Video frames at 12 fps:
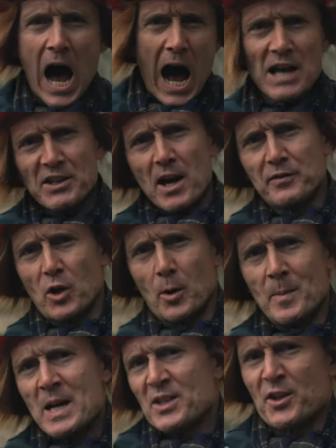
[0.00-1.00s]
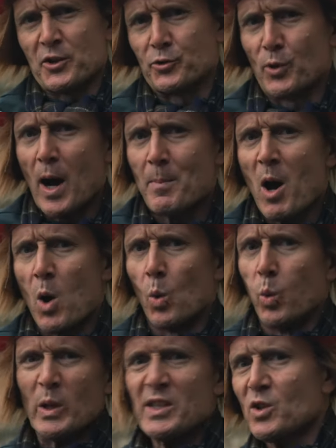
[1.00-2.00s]
As I've come to the drab,
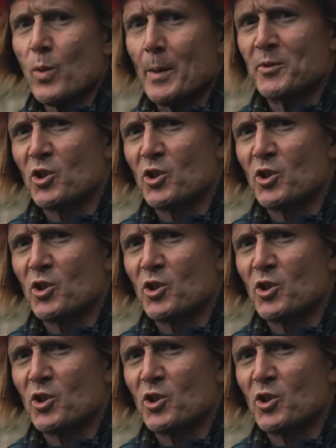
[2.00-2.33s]
windswept